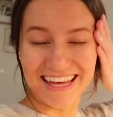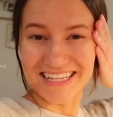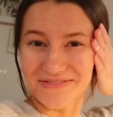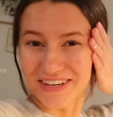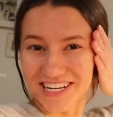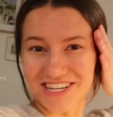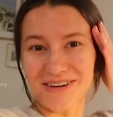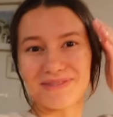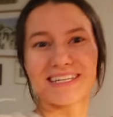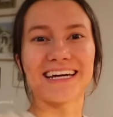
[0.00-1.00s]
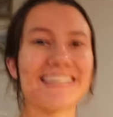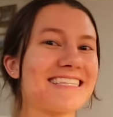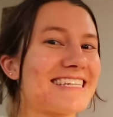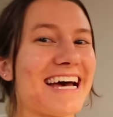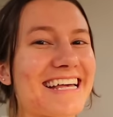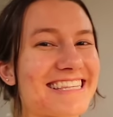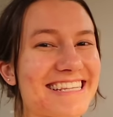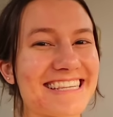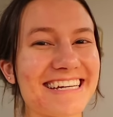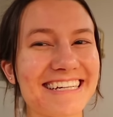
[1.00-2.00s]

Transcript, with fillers: let's finish up tonight's tasks.